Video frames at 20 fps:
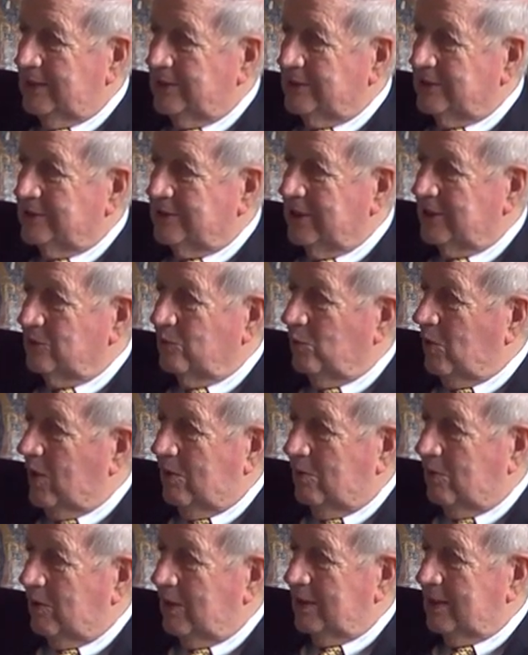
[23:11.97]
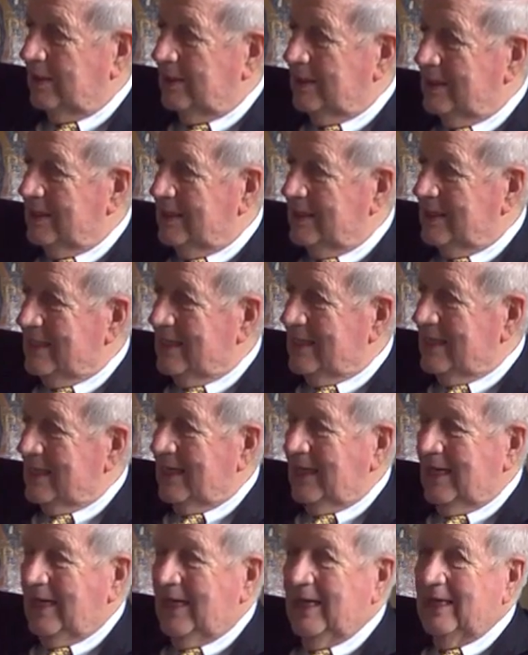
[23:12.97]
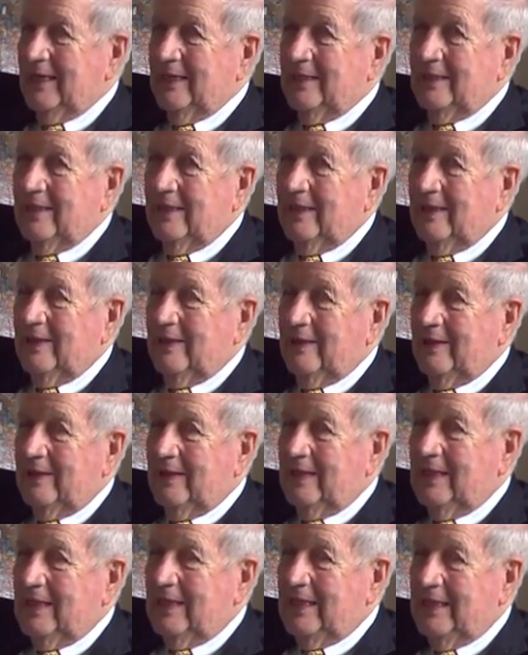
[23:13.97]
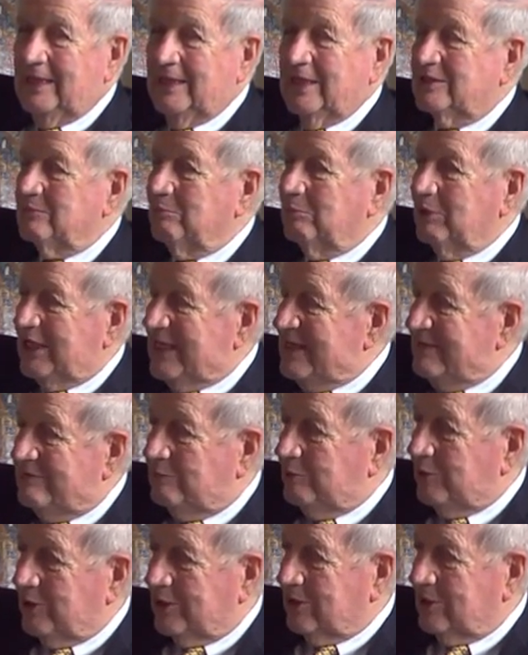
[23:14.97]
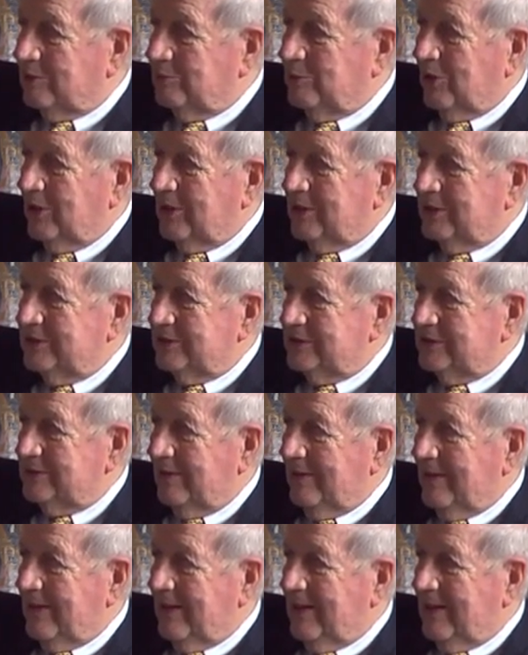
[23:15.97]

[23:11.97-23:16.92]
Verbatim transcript: He just doesn't want one. And uh, he doesn't believe in political parties.